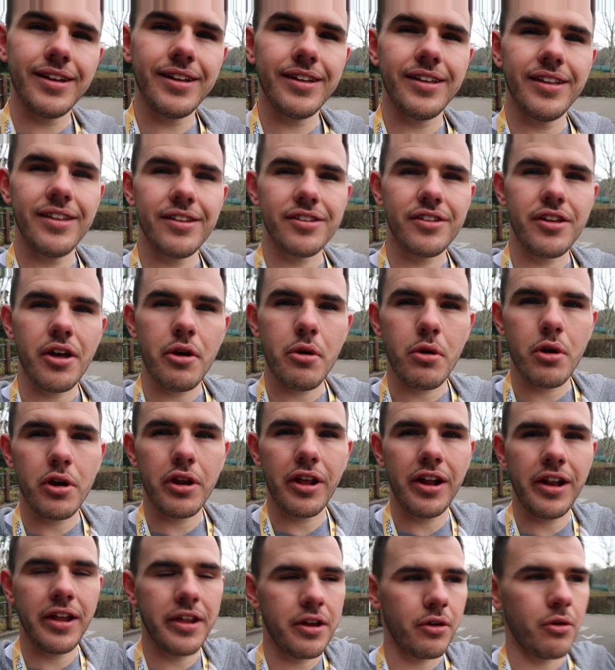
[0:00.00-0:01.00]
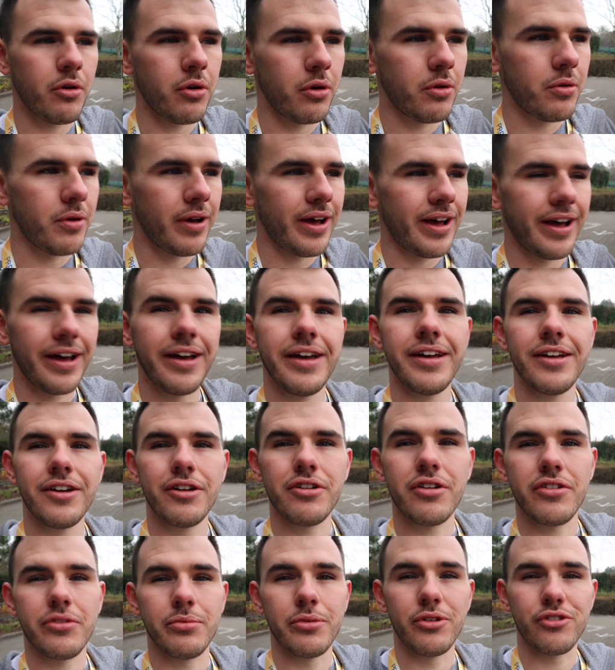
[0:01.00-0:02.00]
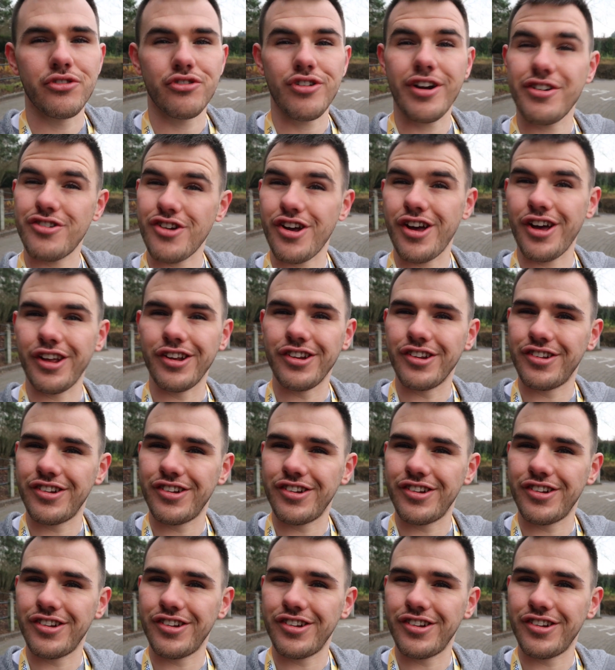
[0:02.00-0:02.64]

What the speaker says: let's go on a little Christmas treasure hunt